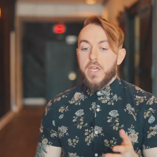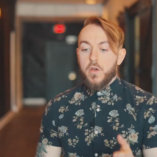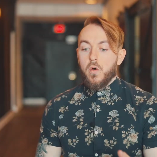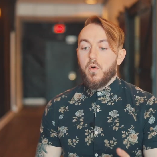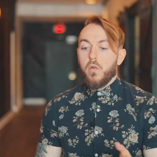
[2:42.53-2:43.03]

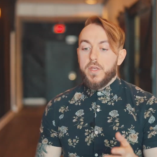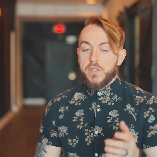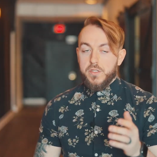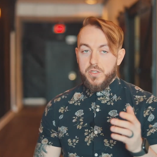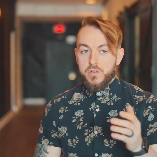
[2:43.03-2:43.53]
goal
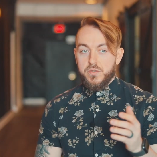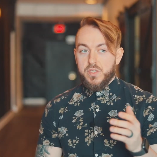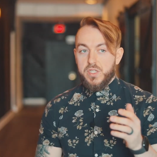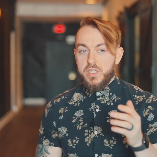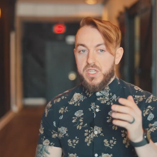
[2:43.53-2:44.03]
is to
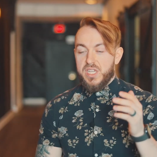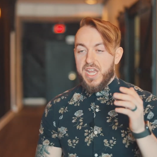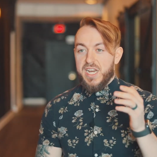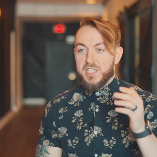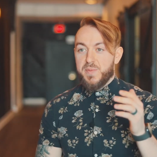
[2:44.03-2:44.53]

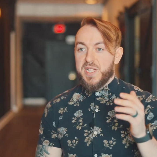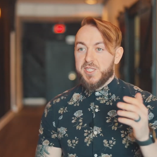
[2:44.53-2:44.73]
get as many